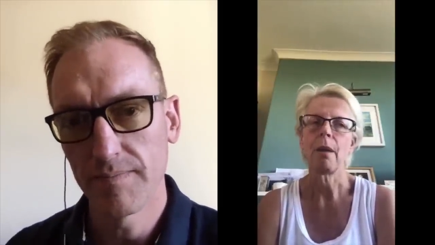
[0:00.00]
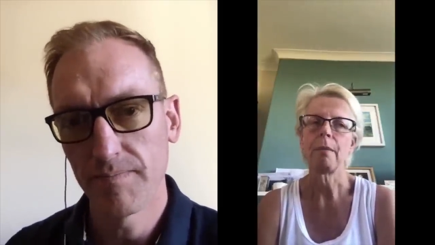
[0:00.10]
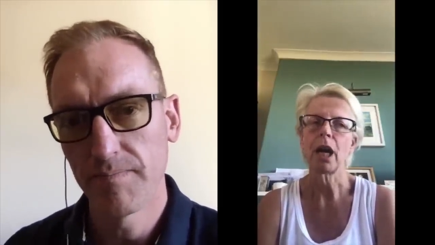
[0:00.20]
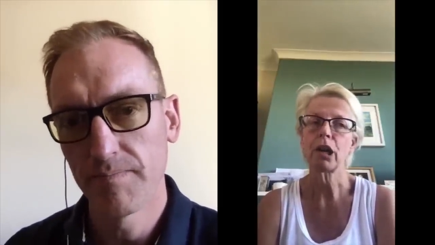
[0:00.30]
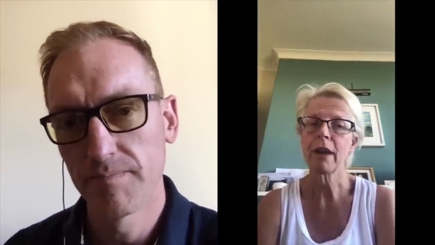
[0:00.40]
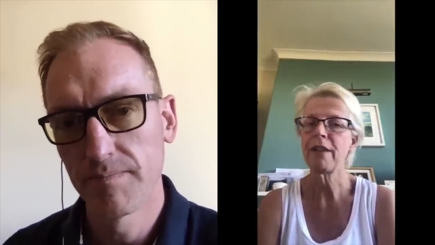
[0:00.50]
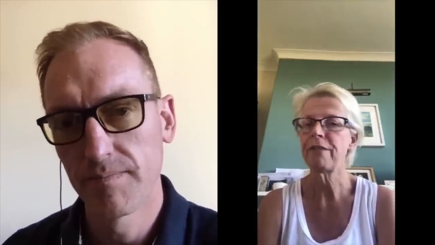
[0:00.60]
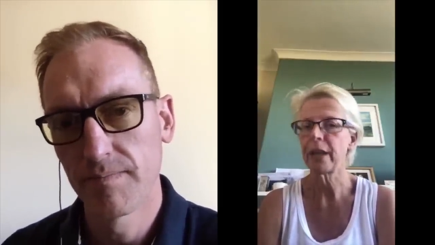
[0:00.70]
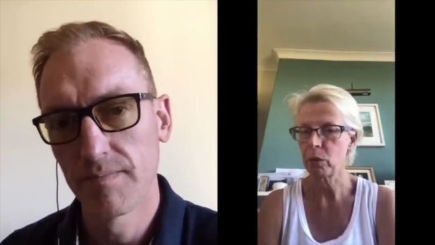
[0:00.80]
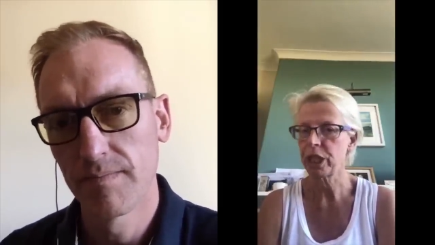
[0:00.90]
Speaker 1: Um, a
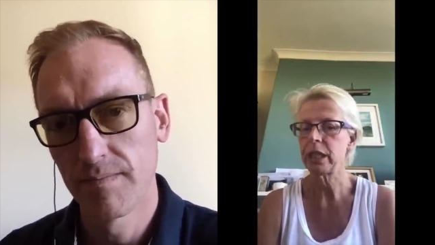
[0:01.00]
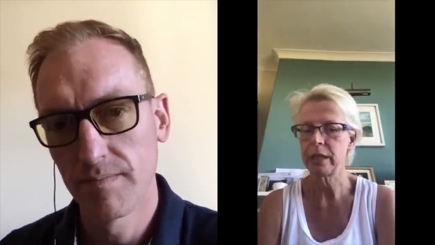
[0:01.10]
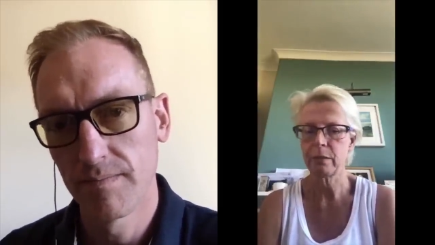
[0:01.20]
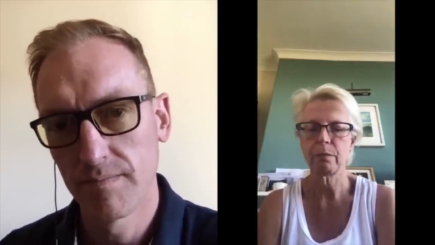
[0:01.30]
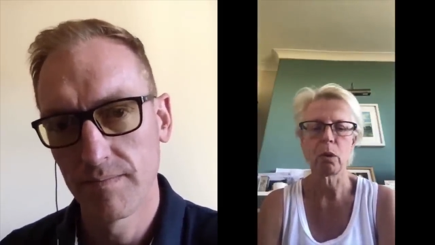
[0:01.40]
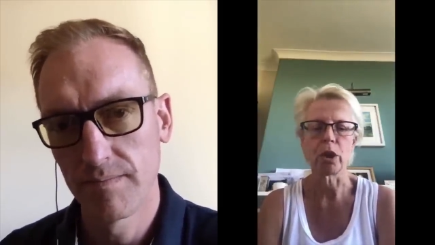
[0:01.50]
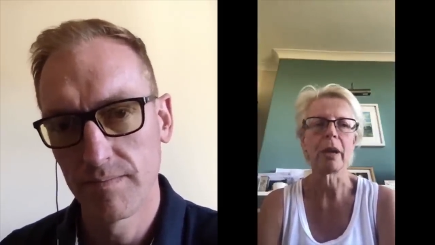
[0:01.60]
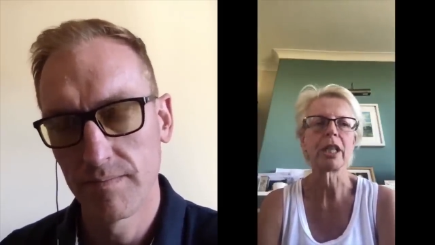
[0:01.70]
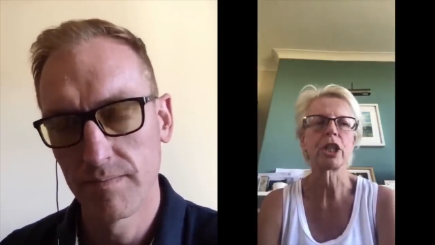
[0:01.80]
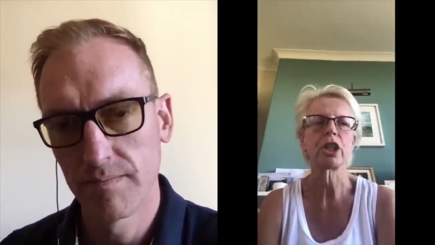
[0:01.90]
craving, which is what
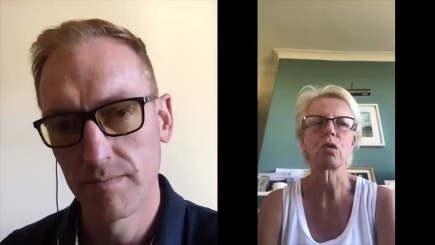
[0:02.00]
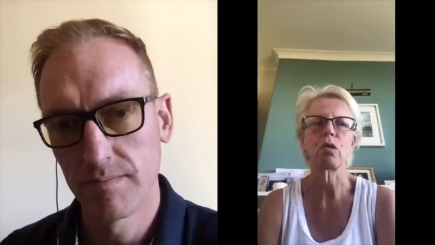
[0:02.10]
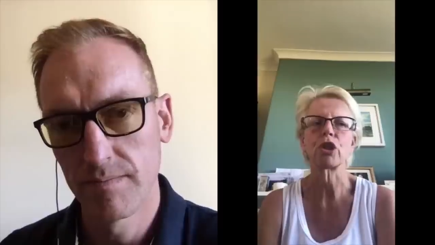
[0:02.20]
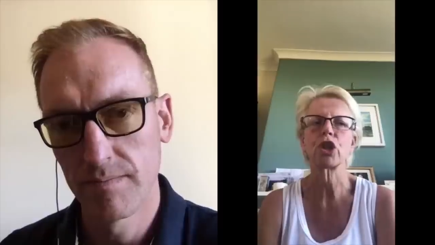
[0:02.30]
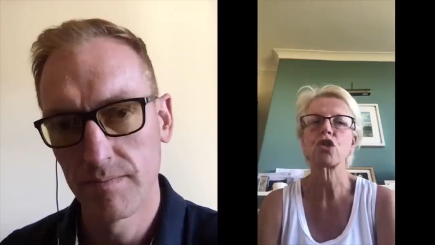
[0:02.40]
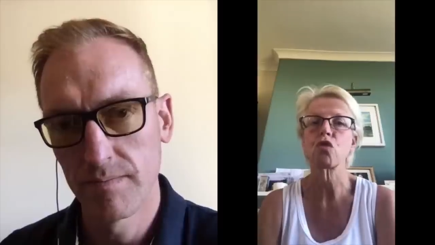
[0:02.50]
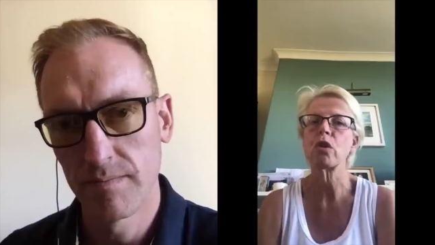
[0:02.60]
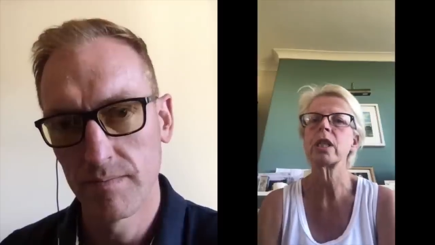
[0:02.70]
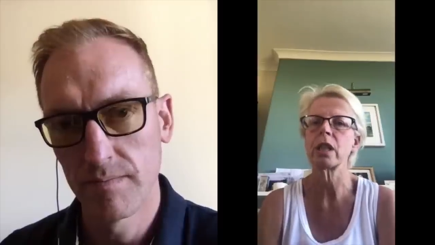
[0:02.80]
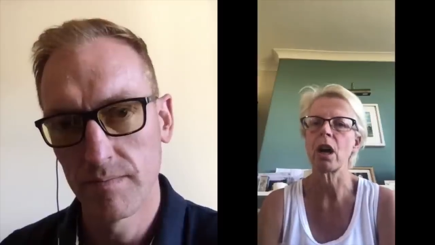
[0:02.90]
you mentioned, or a
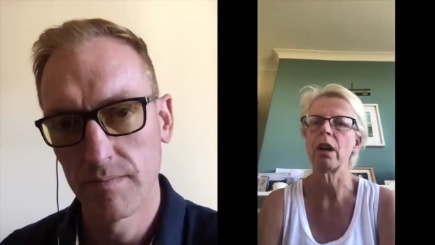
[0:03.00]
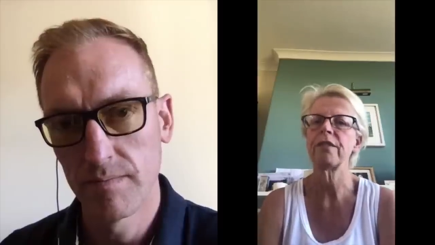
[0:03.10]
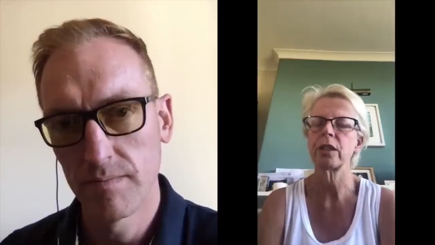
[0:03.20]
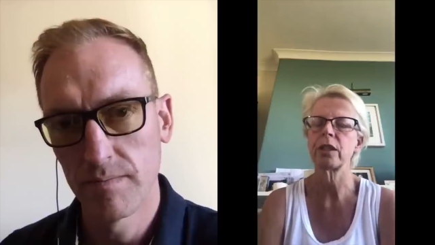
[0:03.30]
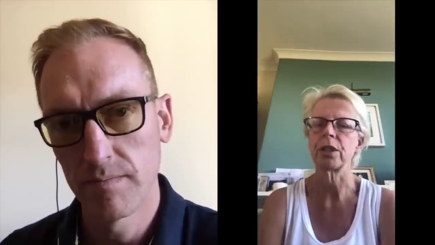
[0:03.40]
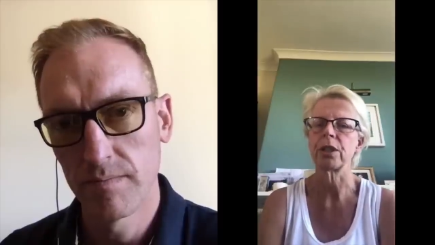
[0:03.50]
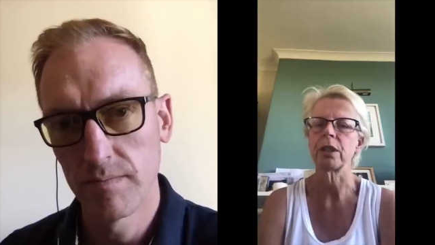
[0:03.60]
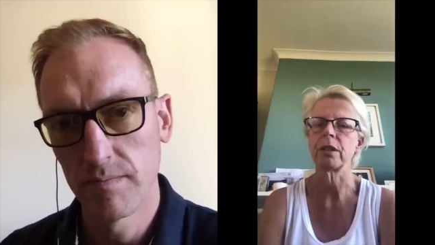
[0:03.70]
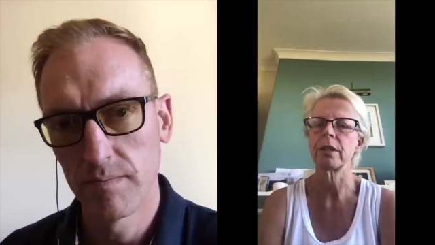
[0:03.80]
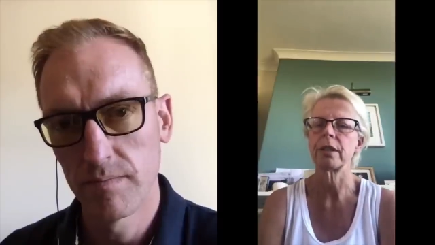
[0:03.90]
strong desire for the
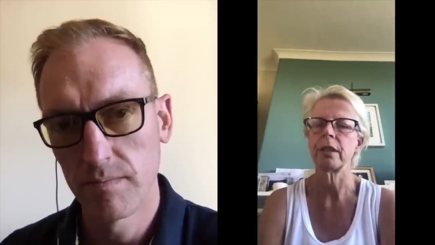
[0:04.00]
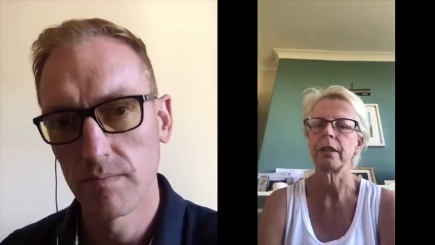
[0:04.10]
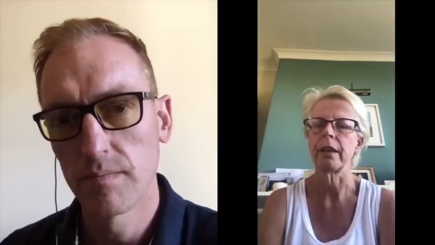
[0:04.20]
substance.